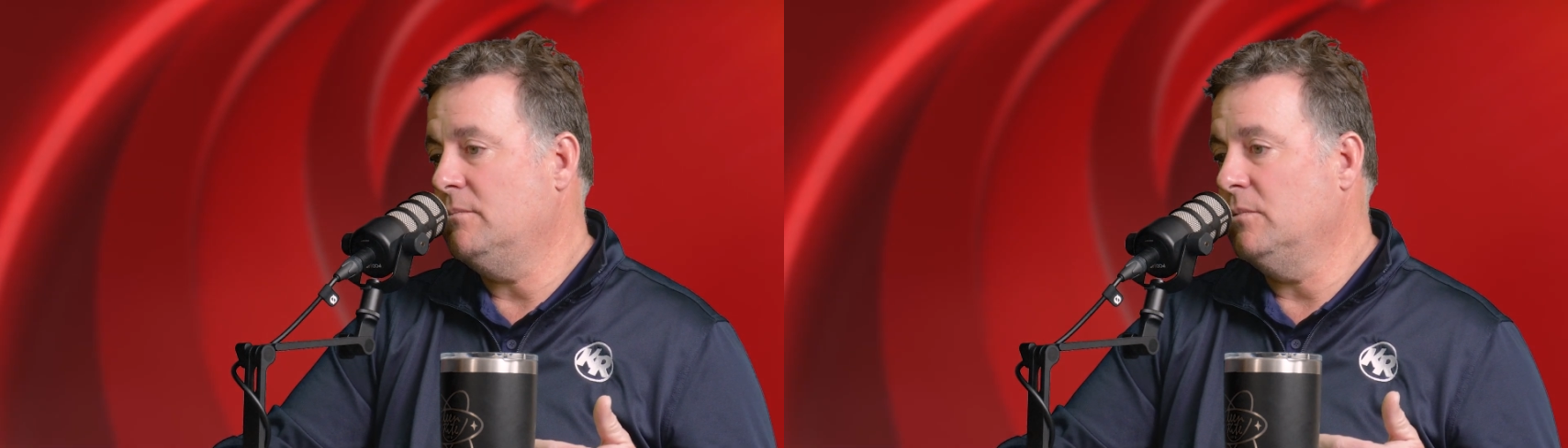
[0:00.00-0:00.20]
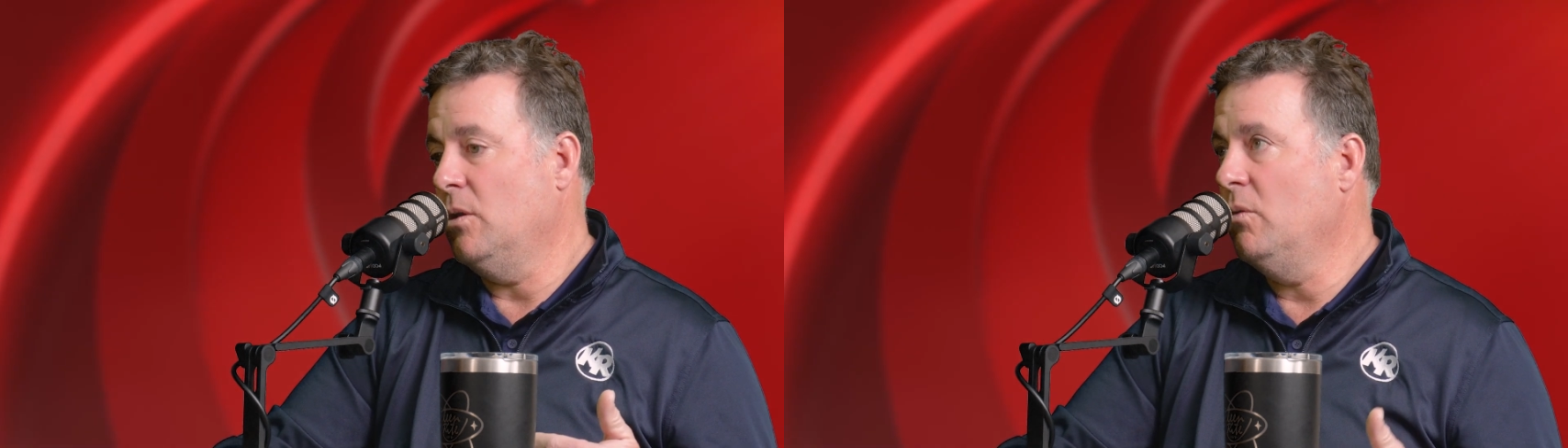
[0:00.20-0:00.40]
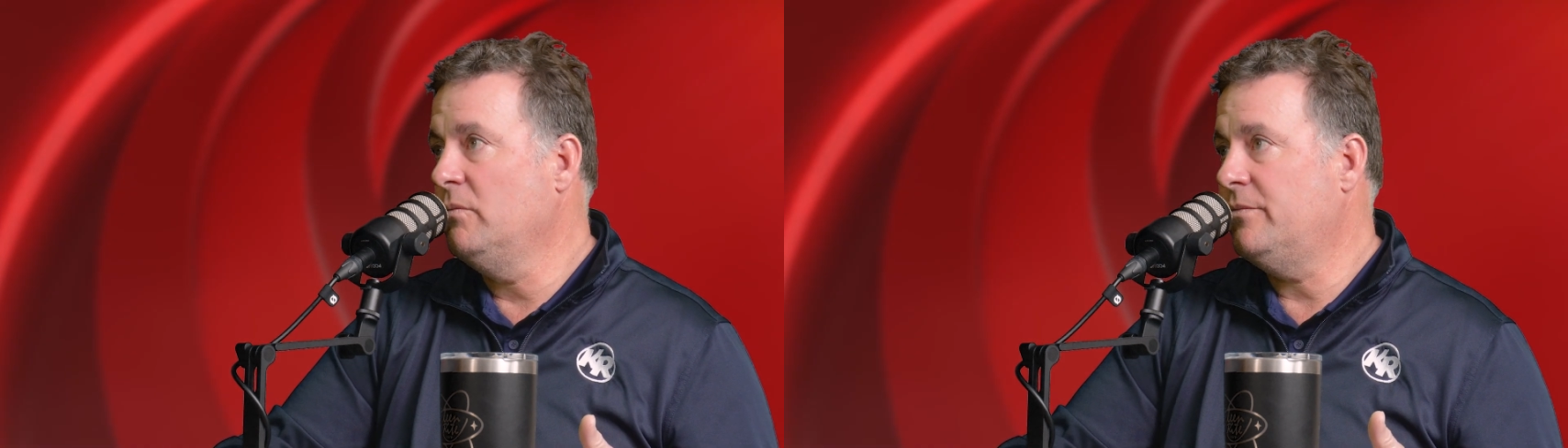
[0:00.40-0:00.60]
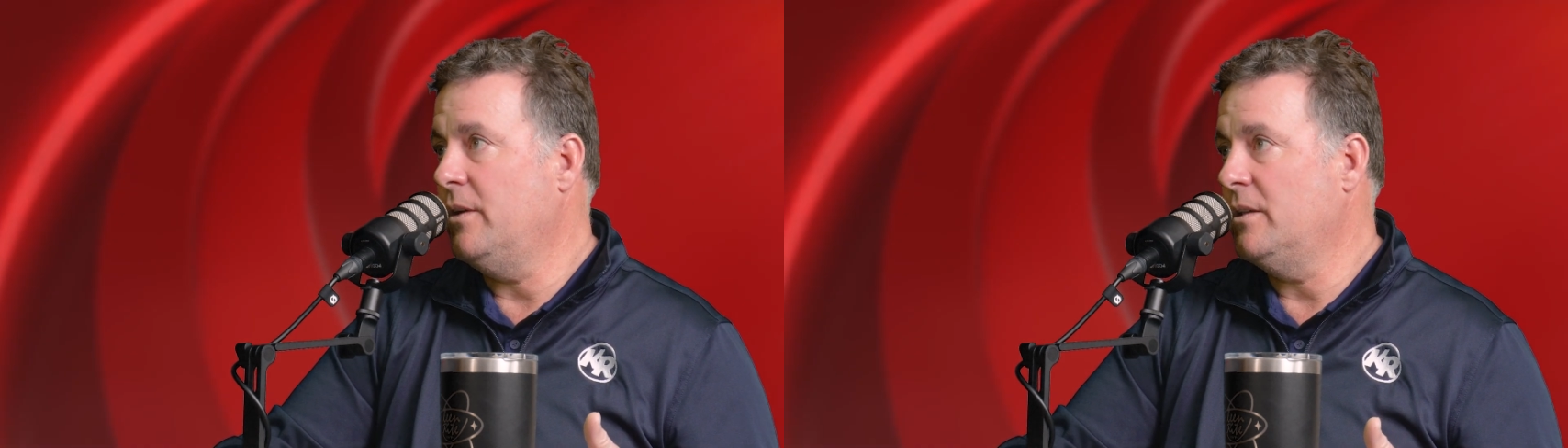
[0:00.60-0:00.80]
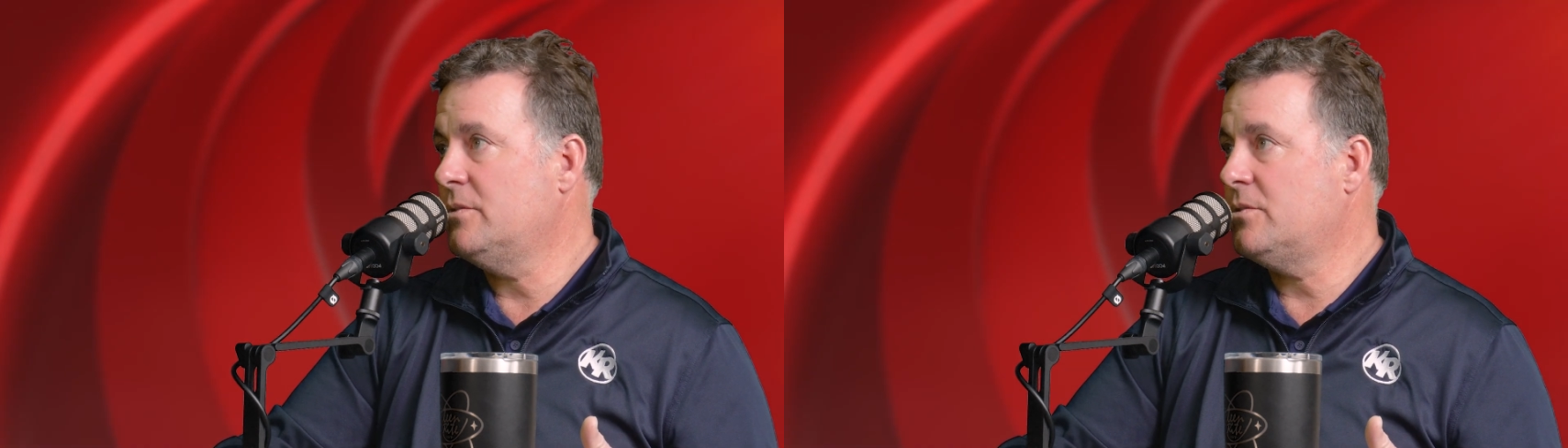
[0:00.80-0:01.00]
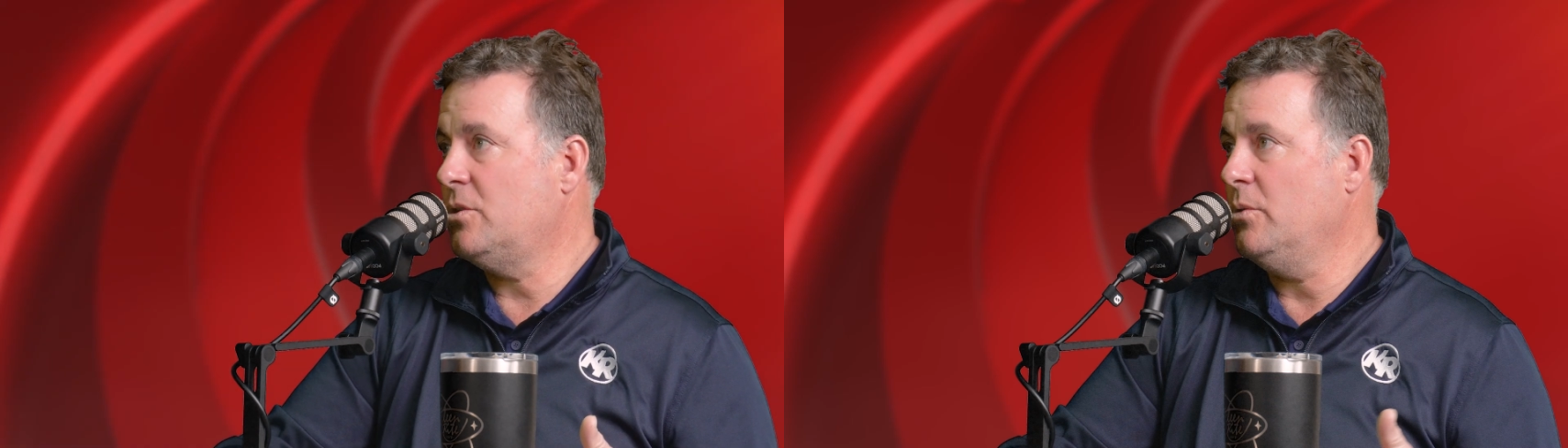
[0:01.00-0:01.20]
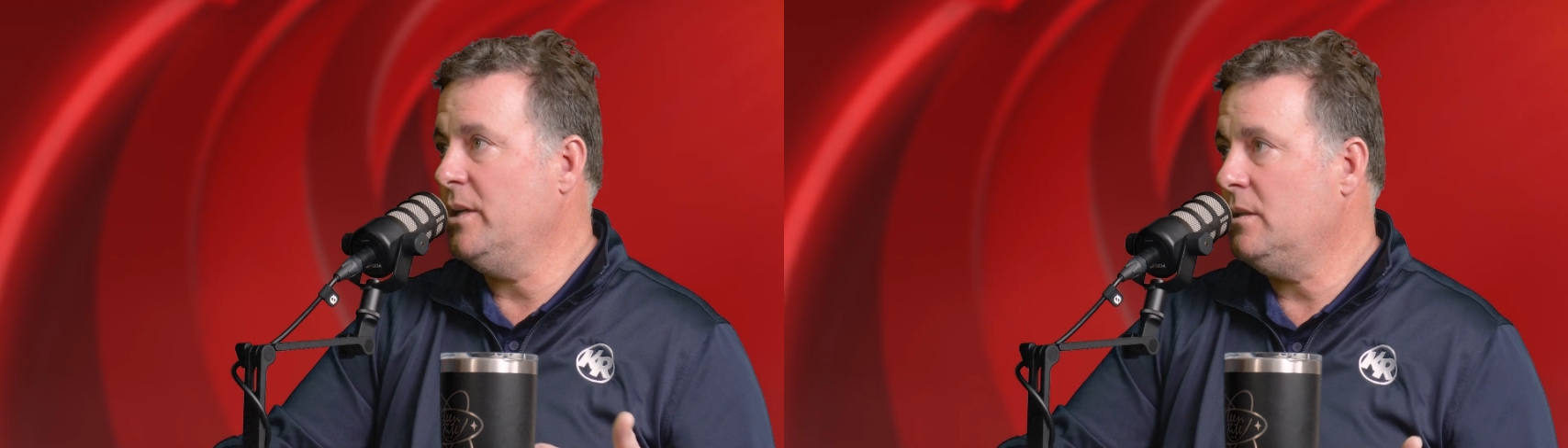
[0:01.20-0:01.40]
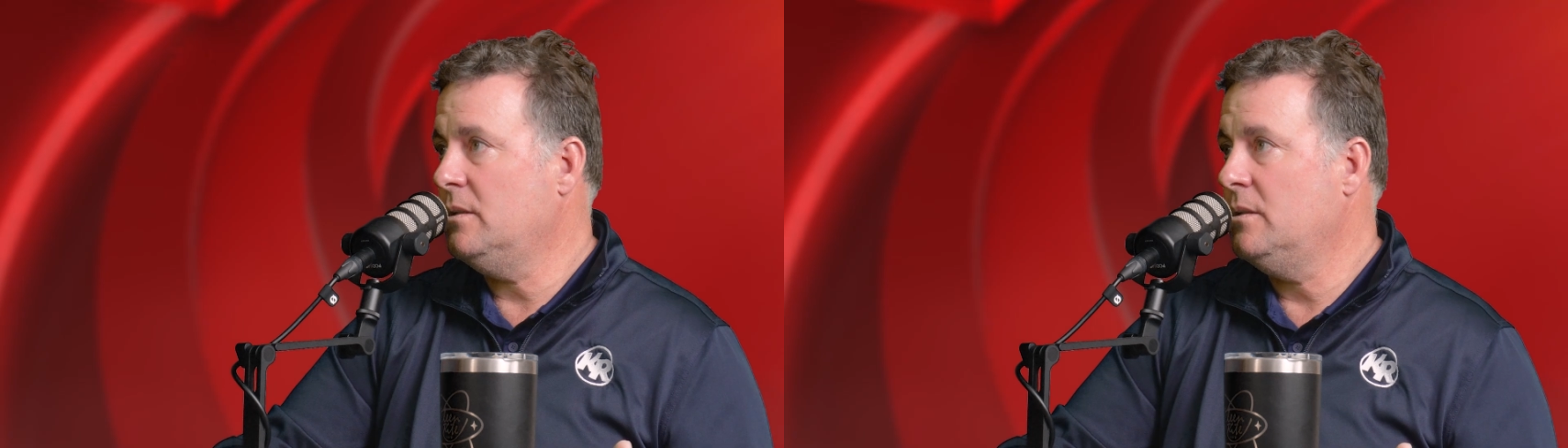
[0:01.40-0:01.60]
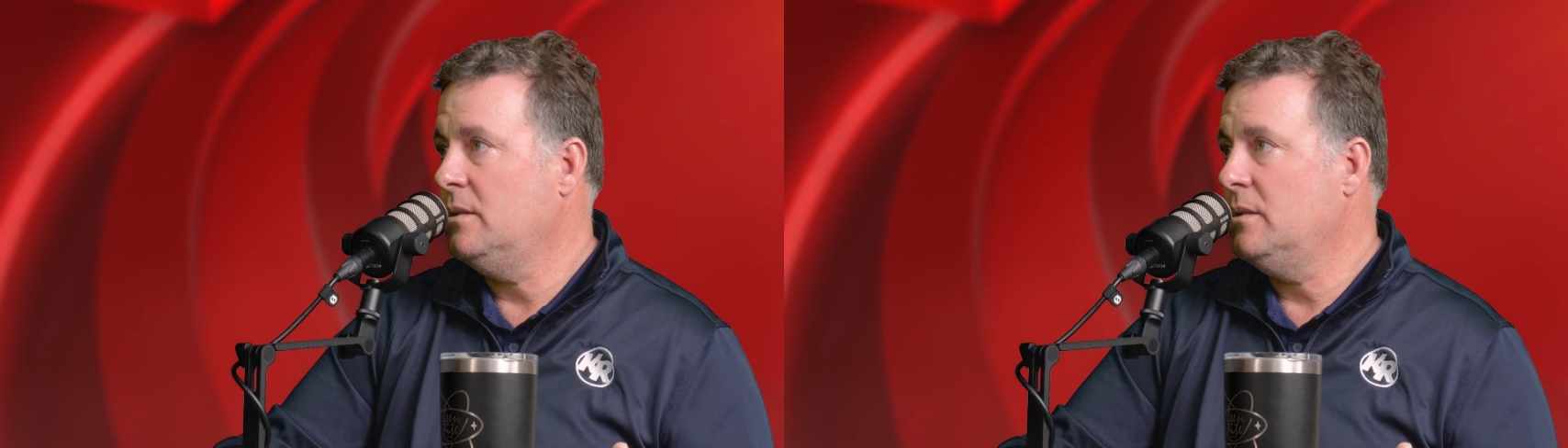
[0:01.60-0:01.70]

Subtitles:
loan funds to it,